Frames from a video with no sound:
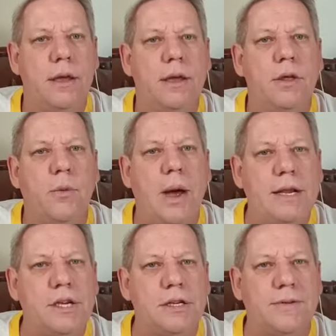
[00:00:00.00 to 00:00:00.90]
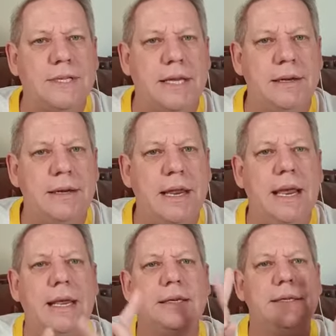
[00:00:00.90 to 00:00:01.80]
The wages of sin
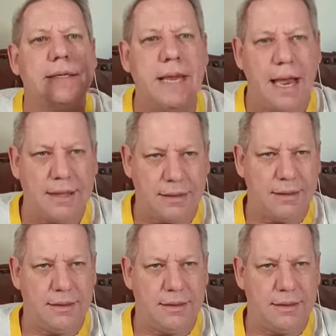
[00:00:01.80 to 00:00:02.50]
is death.